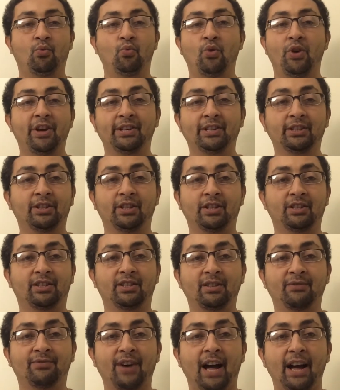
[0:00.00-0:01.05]
we ain't gonna
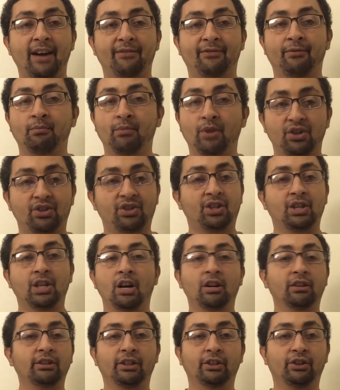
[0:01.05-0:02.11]
survive much
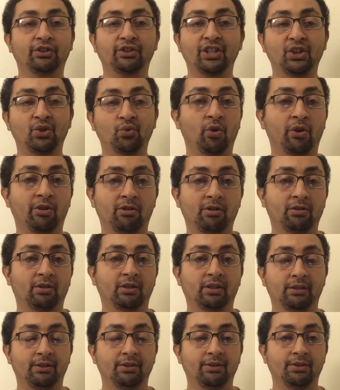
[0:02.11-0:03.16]
longer on this world,
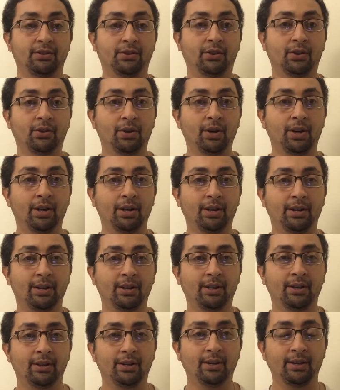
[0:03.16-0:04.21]
you know?
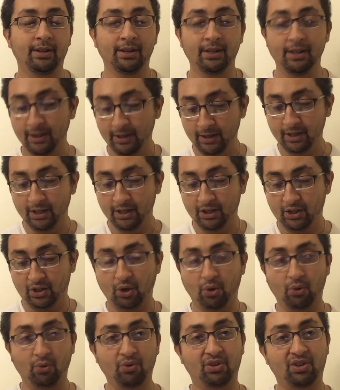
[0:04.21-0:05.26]

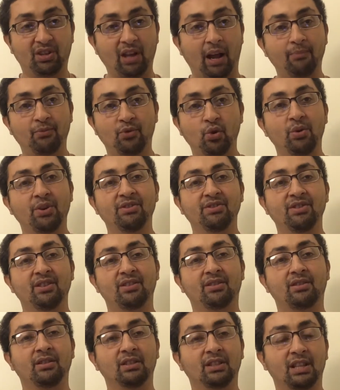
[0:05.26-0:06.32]
So stop doing
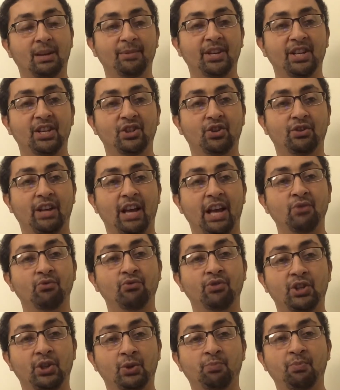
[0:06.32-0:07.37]
this contamination
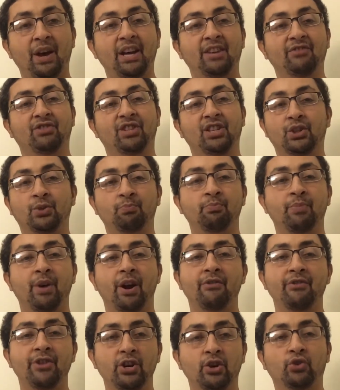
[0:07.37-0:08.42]
and respect this
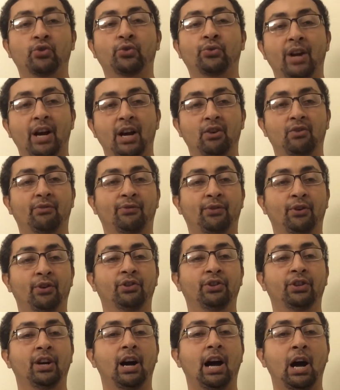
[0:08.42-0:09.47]
burial ground
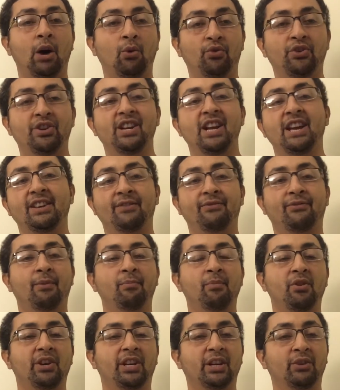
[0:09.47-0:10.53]
for our Native
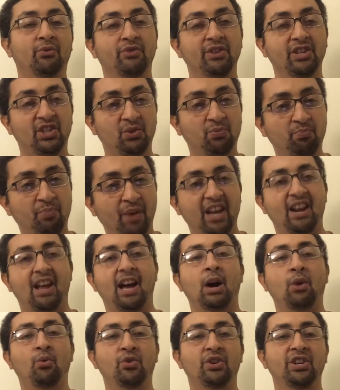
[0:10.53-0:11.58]
American. Respect
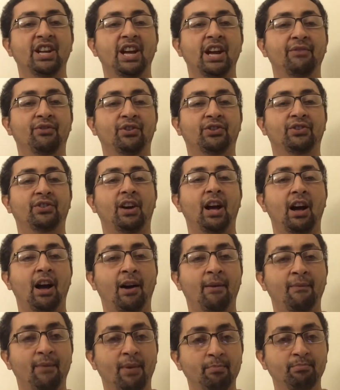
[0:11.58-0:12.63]
our Native
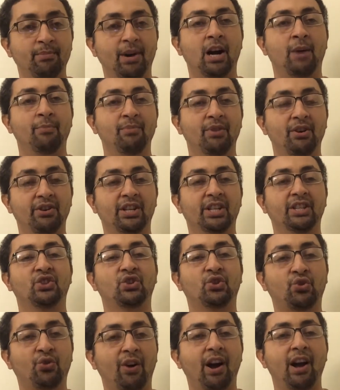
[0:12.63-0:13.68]

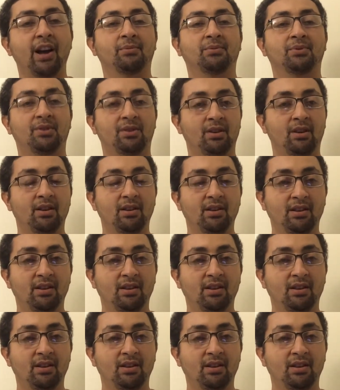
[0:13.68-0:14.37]
Americans tribes.